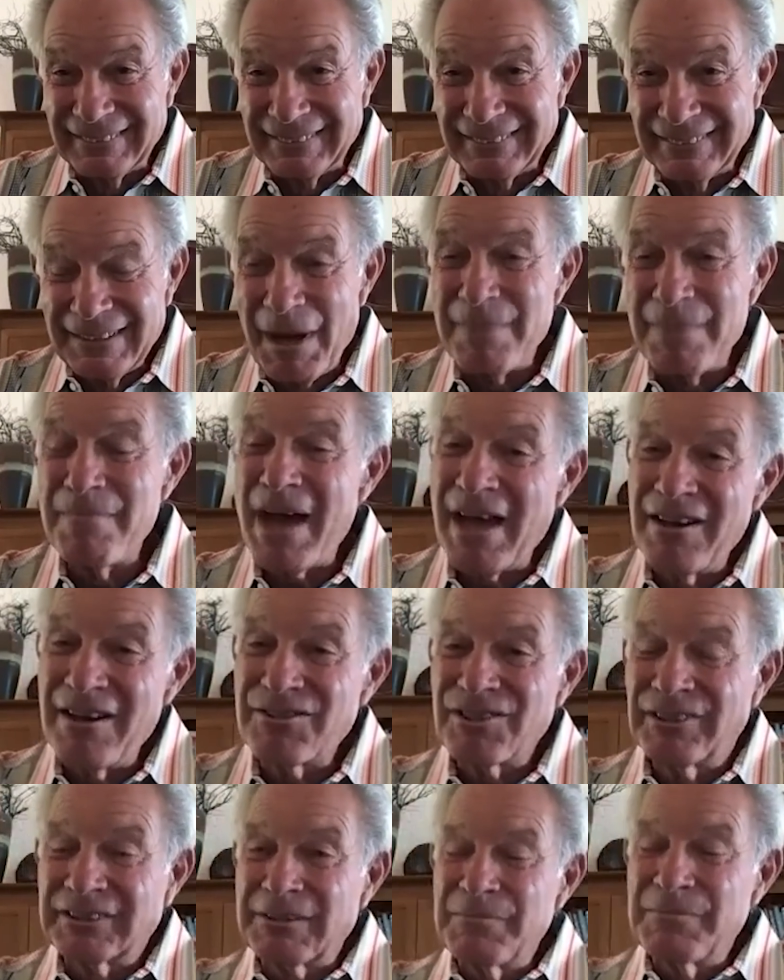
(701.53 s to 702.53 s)
My
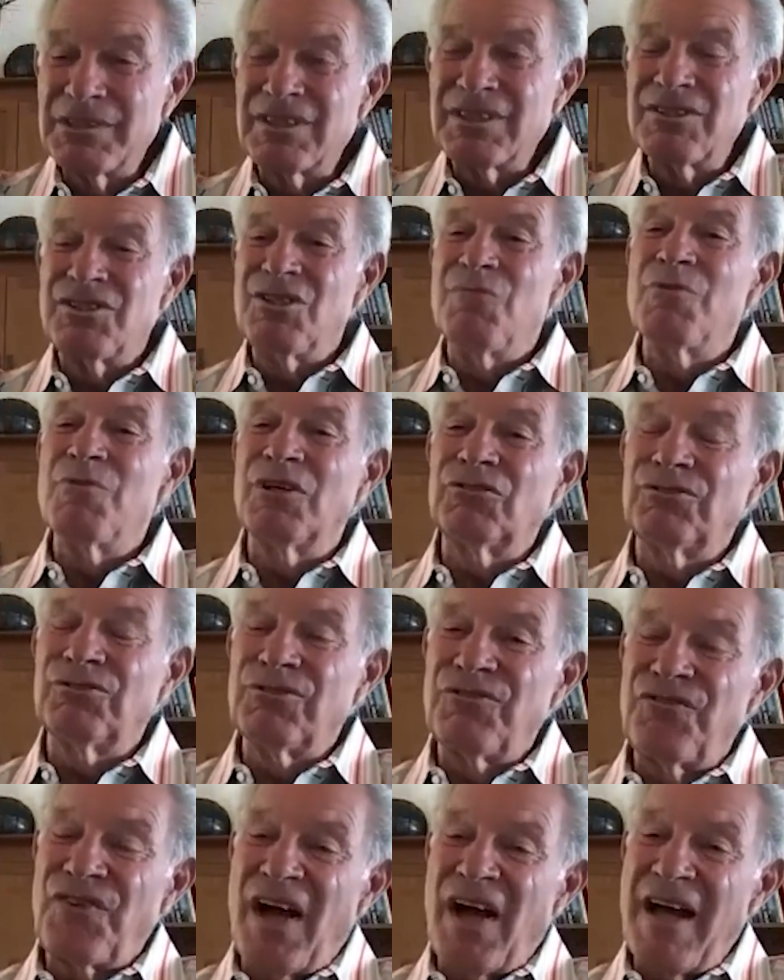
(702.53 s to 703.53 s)
manager looked at me and said, you went
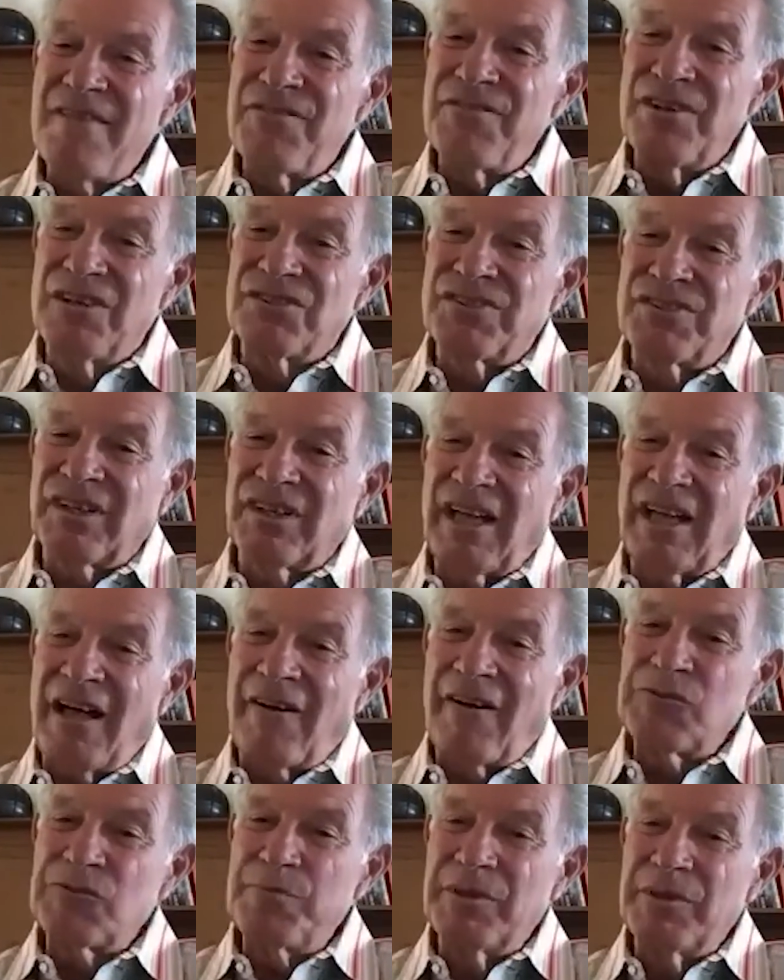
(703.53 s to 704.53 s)
through 5 years of
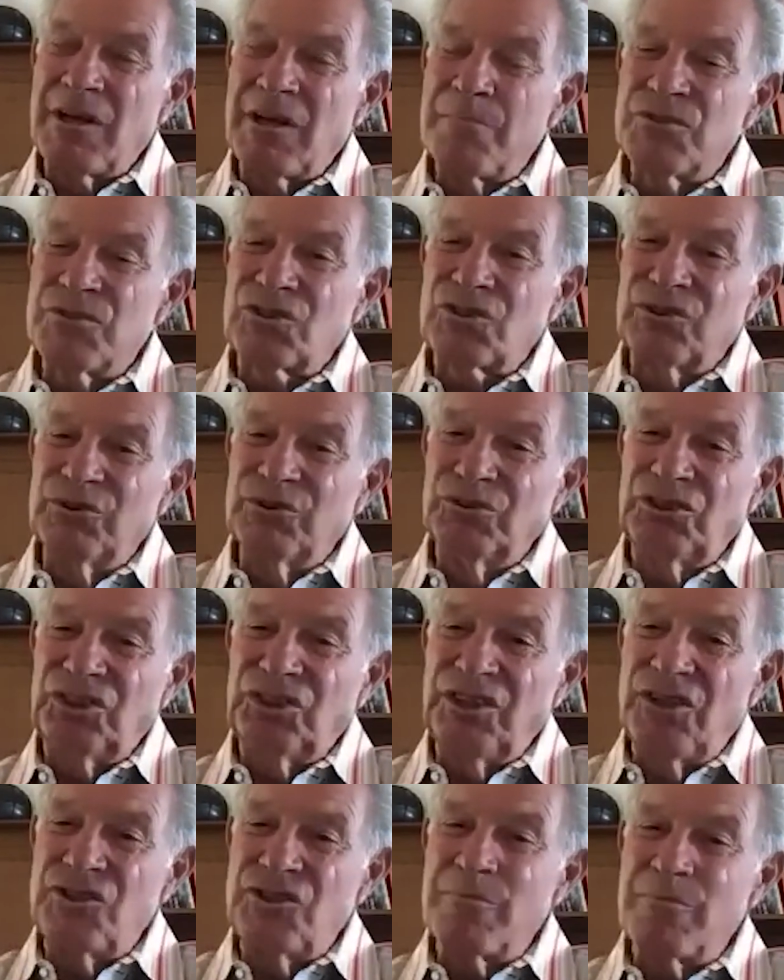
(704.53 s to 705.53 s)
college, become a school
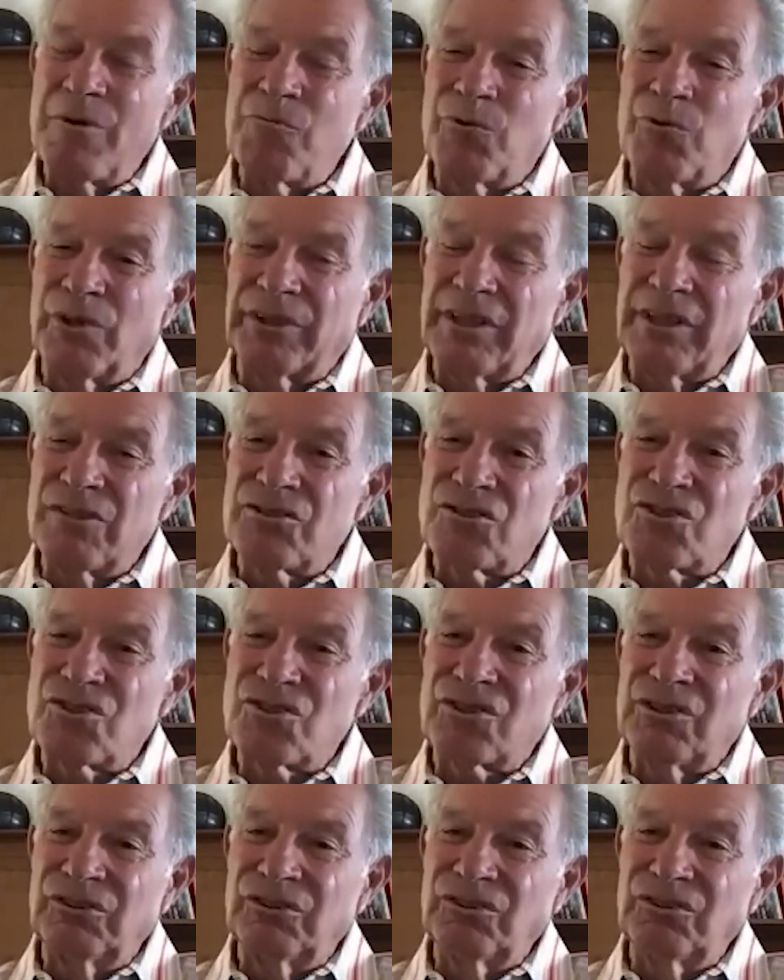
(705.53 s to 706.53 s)
teacher. You've been working as
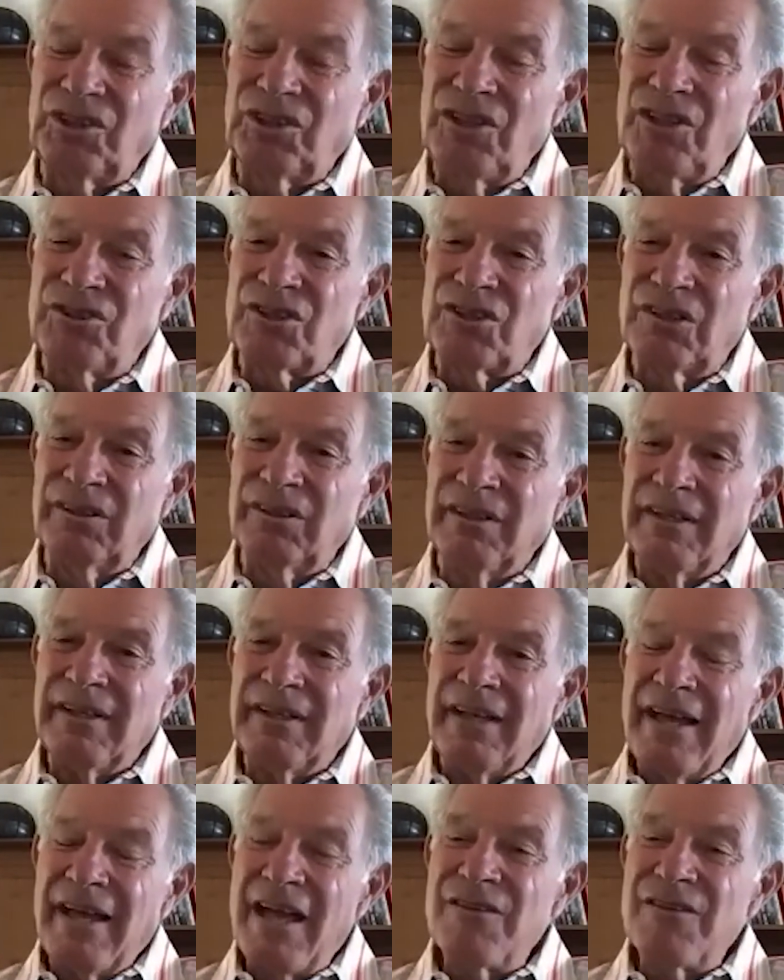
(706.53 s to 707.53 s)
a school teacher,
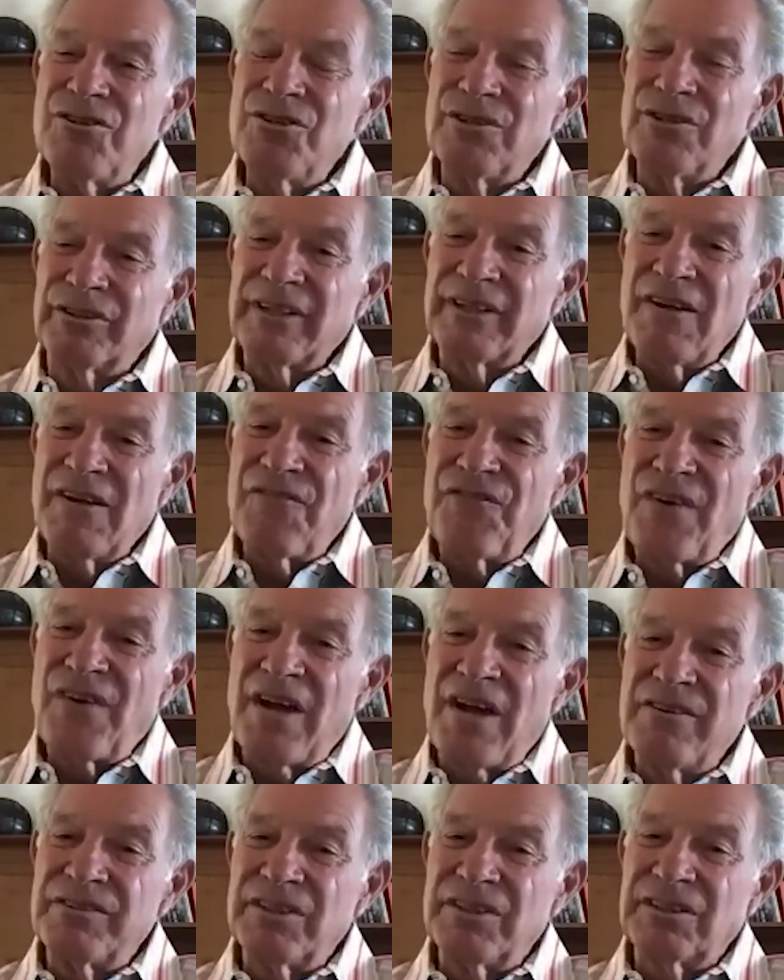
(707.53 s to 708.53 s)
and you don't have
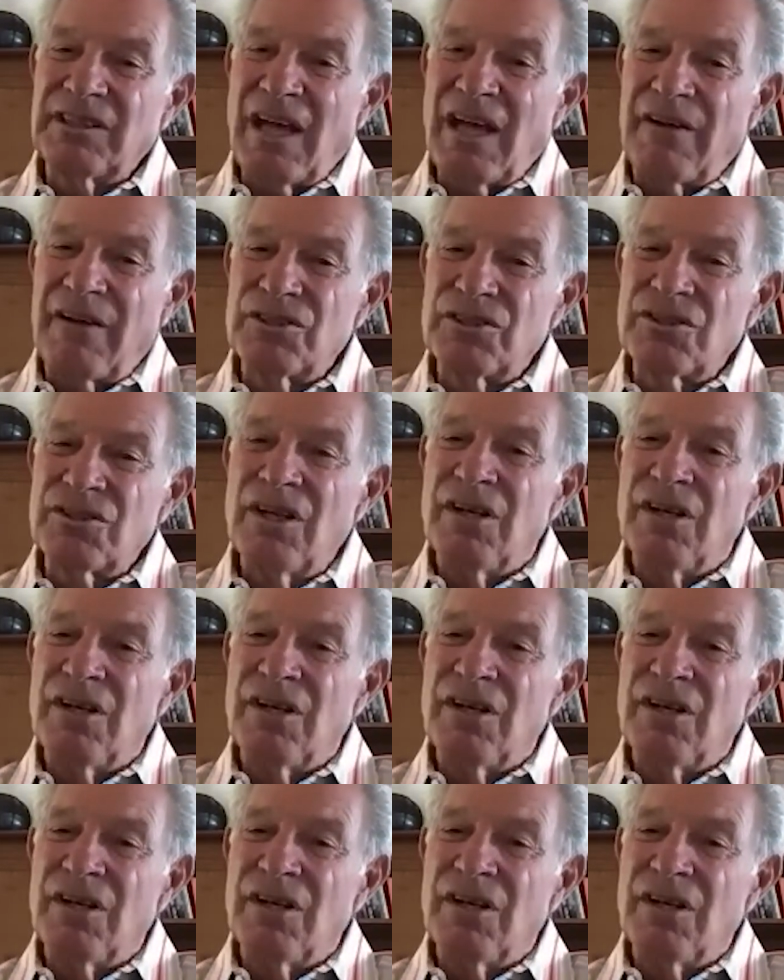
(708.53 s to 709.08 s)
$500.